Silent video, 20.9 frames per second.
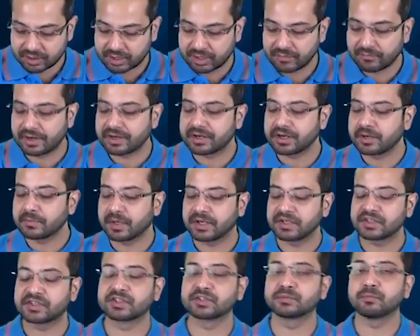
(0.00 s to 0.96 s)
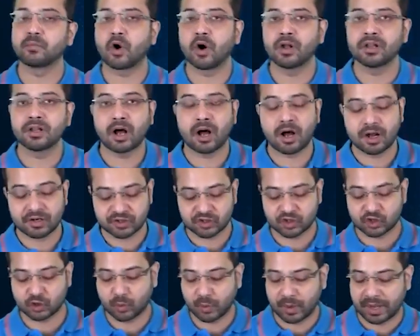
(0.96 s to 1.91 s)
divided by small r
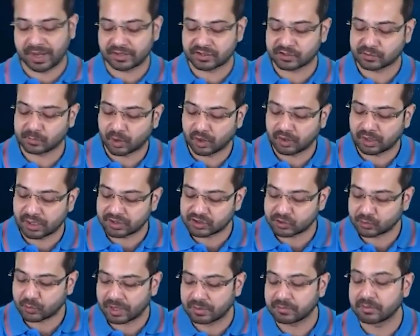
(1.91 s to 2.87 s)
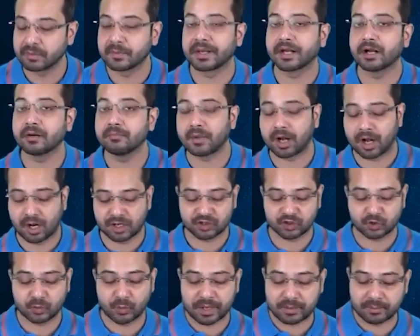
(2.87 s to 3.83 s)
square. Small r square will become r
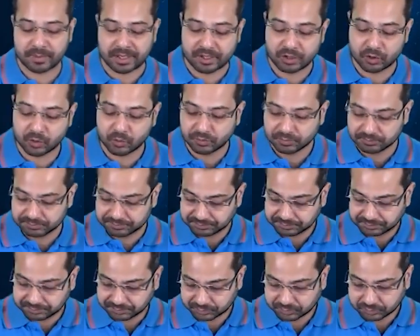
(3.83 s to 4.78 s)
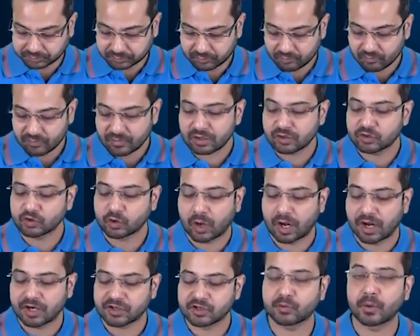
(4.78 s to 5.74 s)
square by 2. So
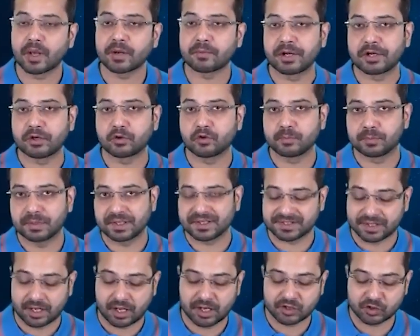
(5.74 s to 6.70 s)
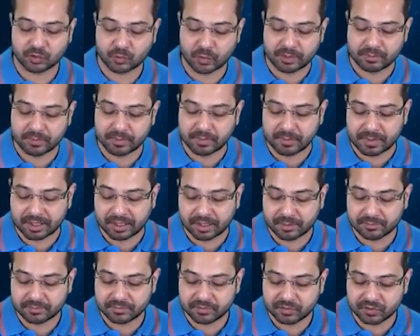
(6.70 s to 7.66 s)
r square by 2 plus r square will
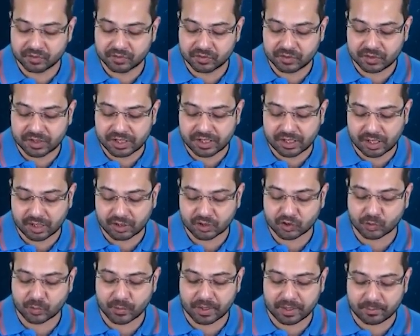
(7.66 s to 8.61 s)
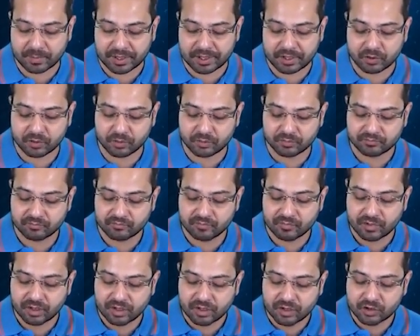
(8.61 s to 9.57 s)
become 3r square by 2
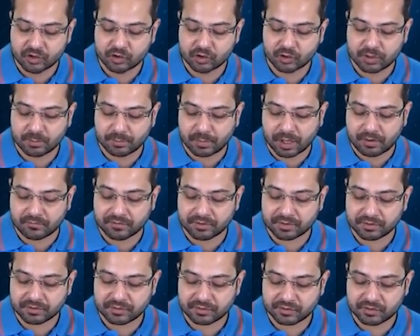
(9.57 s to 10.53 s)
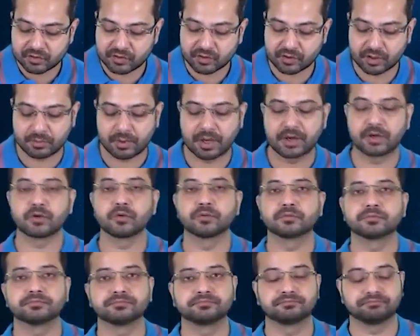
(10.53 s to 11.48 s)
to the power 3 by 2.